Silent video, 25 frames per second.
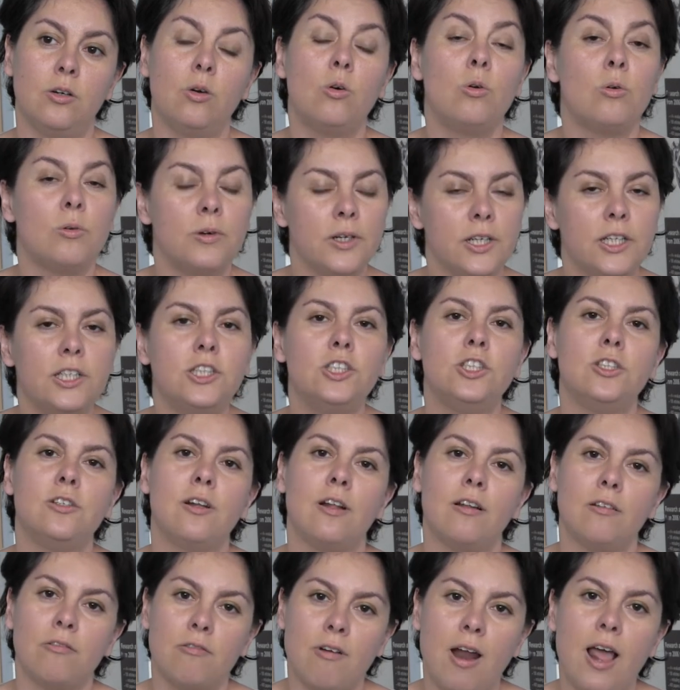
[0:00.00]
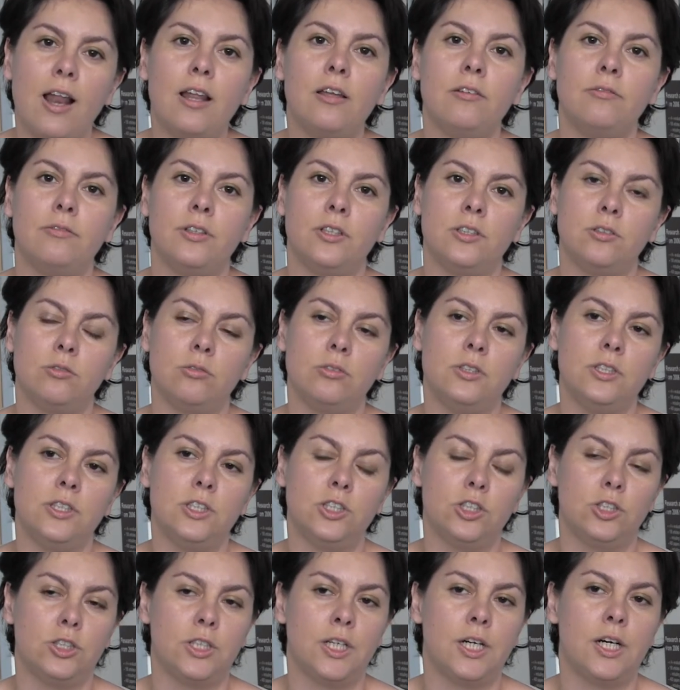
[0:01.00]
original, relevant to
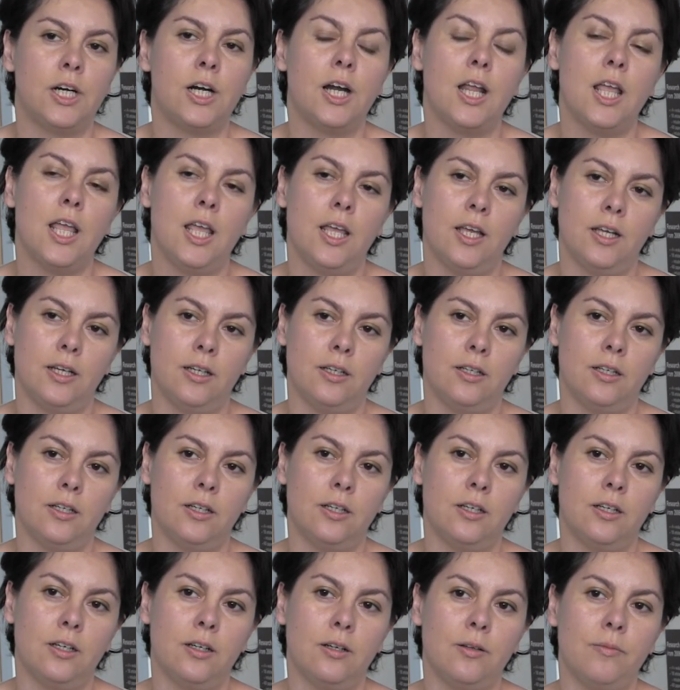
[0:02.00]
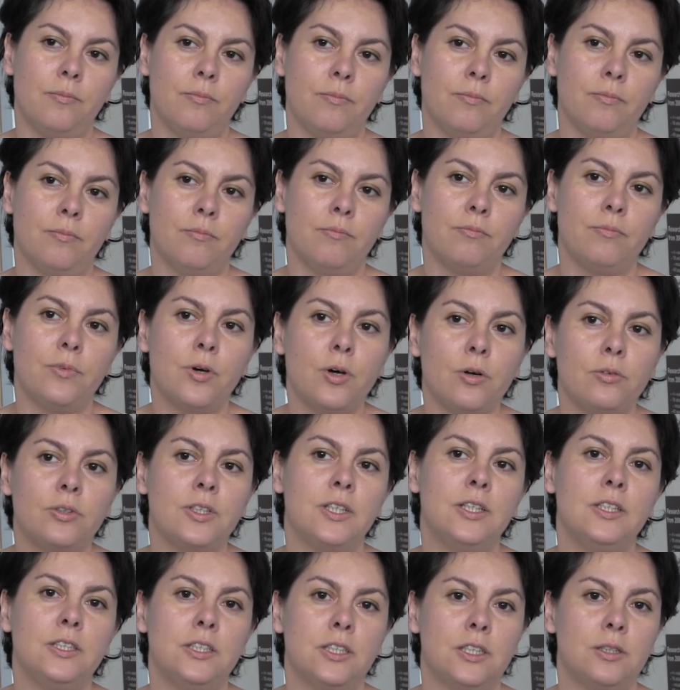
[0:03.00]
this chair, both
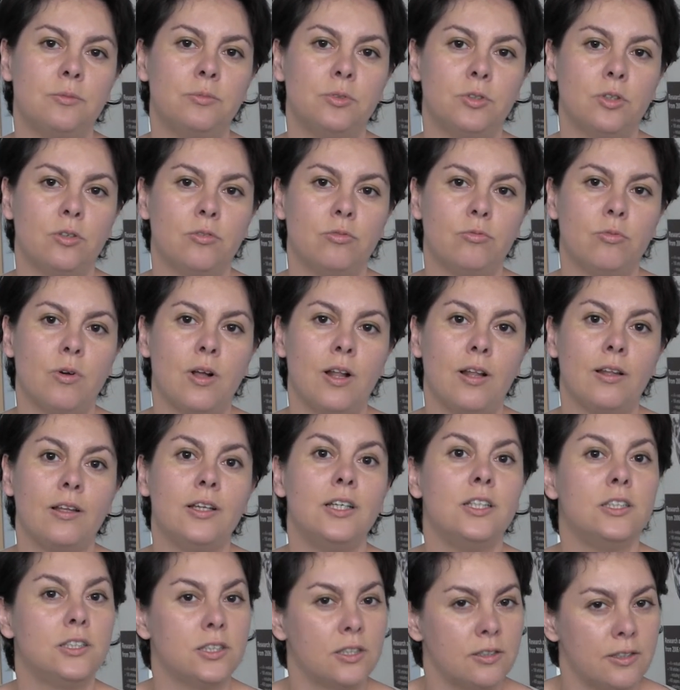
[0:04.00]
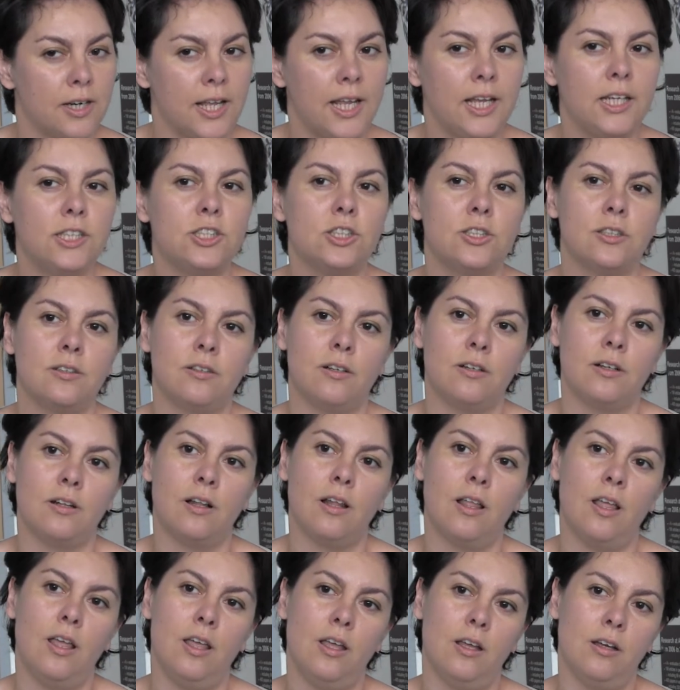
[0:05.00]
in terms of, well,
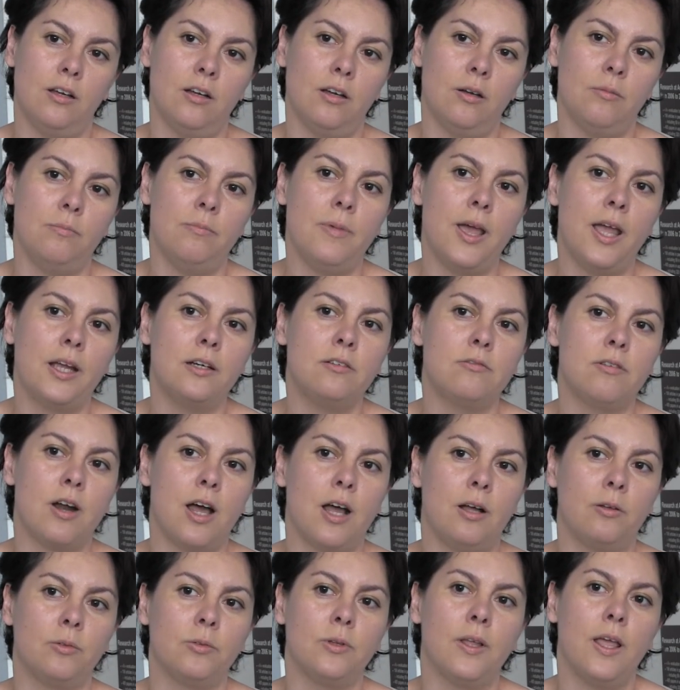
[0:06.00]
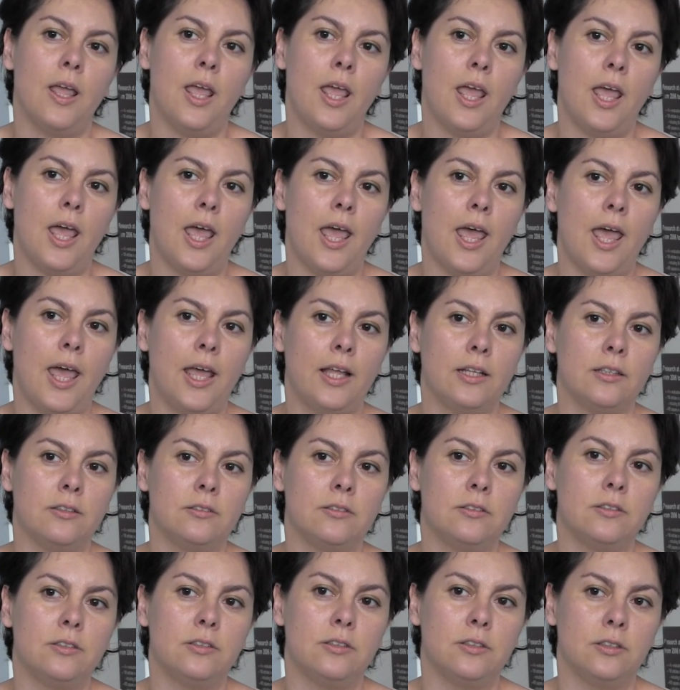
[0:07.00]
international background
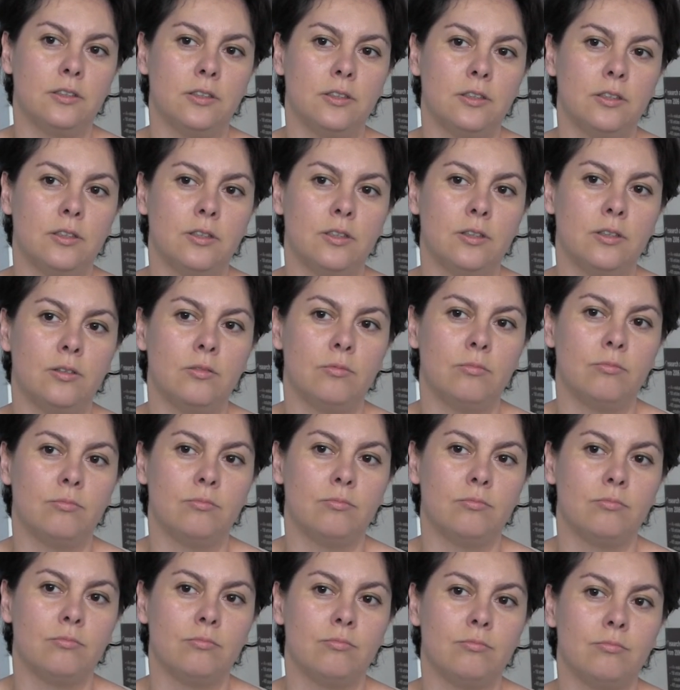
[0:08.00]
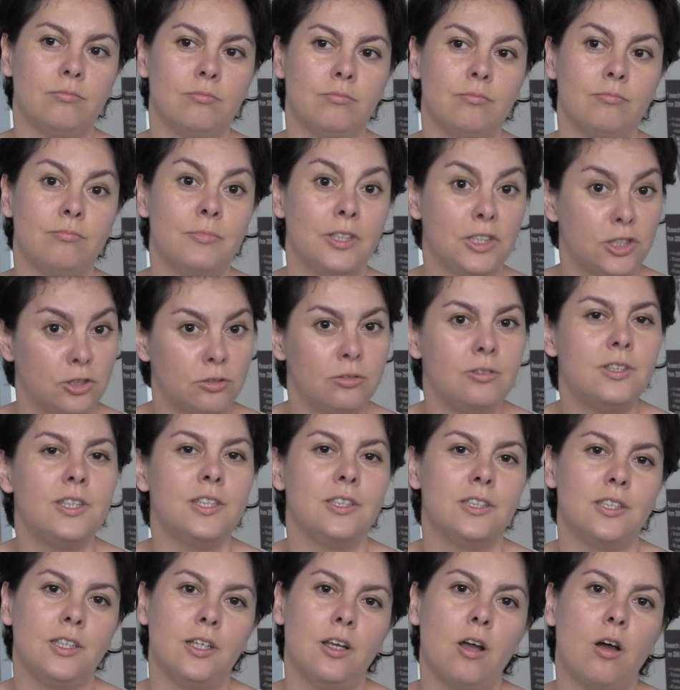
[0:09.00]
and
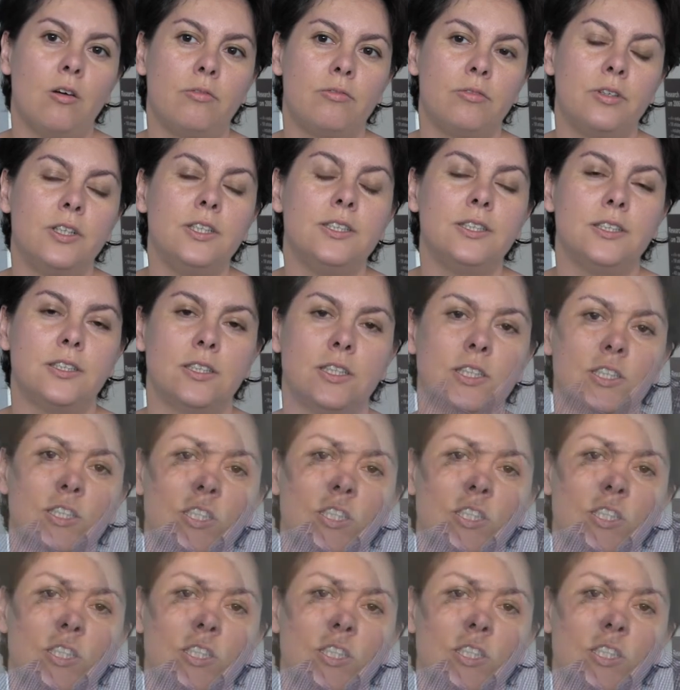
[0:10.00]
maturity of research.